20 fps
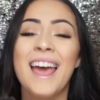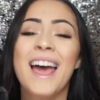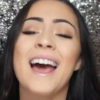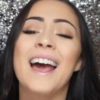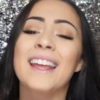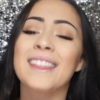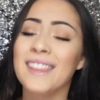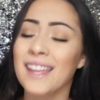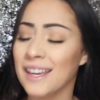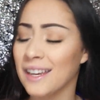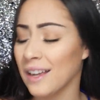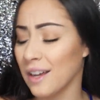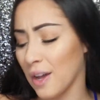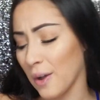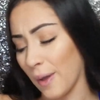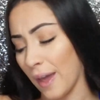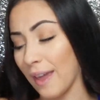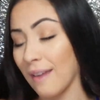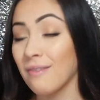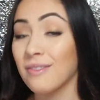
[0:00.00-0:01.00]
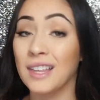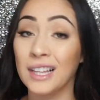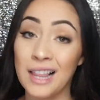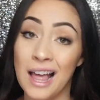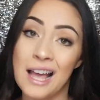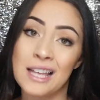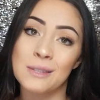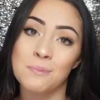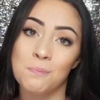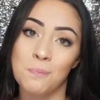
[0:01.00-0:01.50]
And then, okay, the
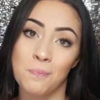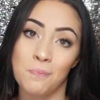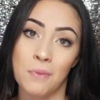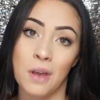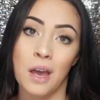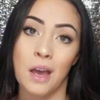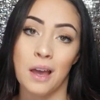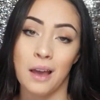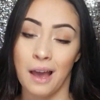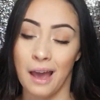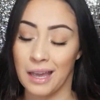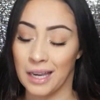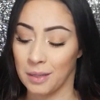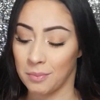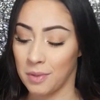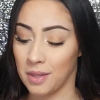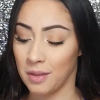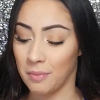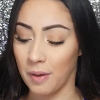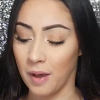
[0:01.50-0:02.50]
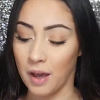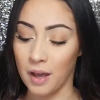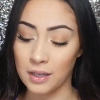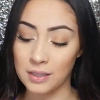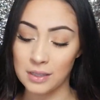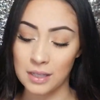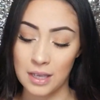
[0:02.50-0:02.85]
last item in the box,